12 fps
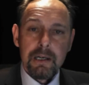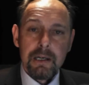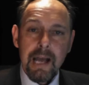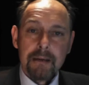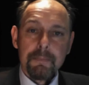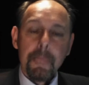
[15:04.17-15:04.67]

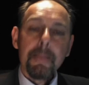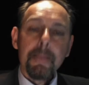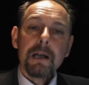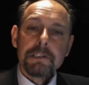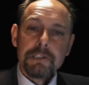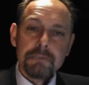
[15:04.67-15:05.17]
Now,
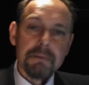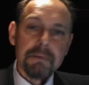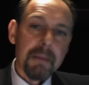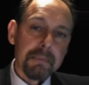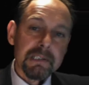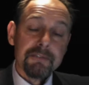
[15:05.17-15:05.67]
Do
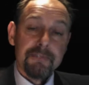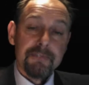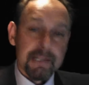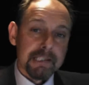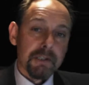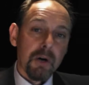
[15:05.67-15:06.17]
remember to
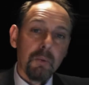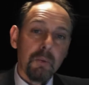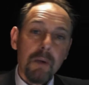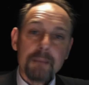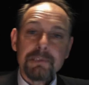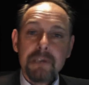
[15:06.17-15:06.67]
visit our
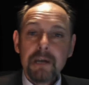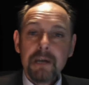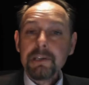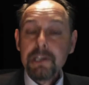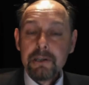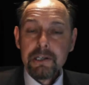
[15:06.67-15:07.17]
website,
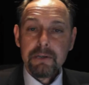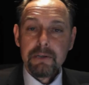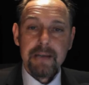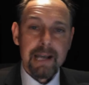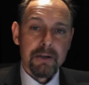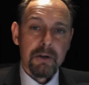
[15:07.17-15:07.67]

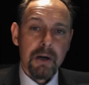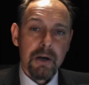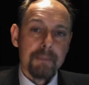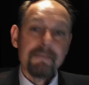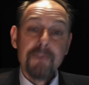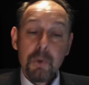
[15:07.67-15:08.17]

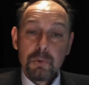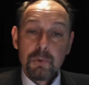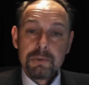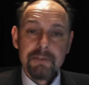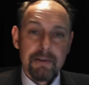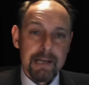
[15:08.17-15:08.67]
theunituk.com, for
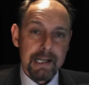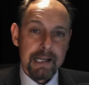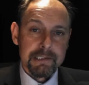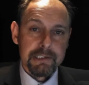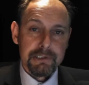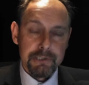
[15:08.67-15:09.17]
all the very
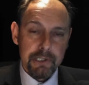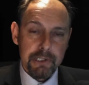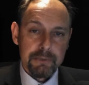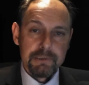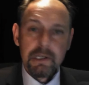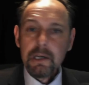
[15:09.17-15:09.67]
latest
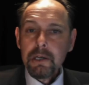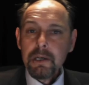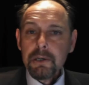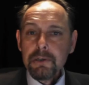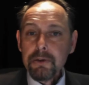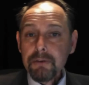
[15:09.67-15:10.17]
news.
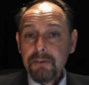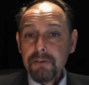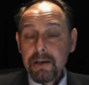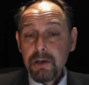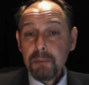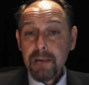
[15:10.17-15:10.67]
You can
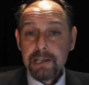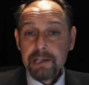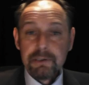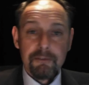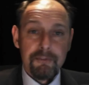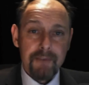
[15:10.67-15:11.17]
find our
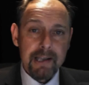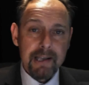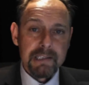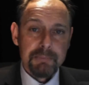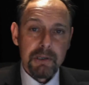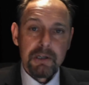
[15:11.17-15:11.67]
page on
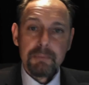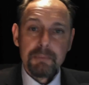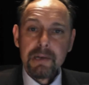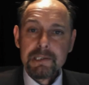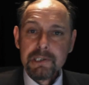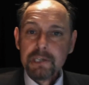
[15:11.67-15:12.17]
Facebook
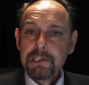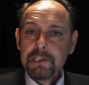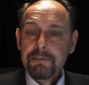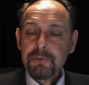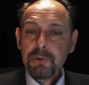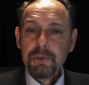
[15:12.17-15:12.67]
by
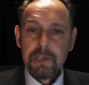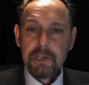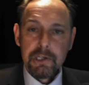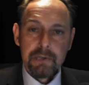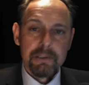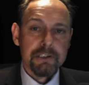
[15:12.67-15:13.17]
searching for
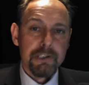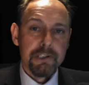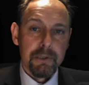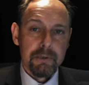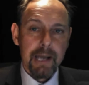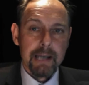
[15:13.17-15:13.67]
ThEUnit
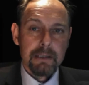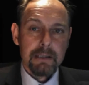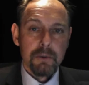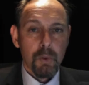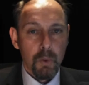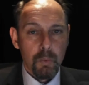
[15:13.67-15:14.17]
UK,
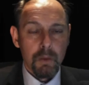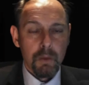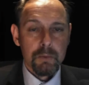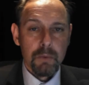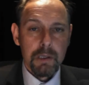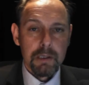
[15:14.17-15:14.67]
all
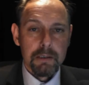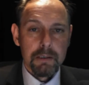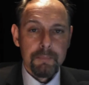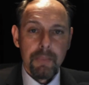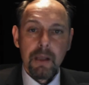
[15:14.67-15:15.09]
one word.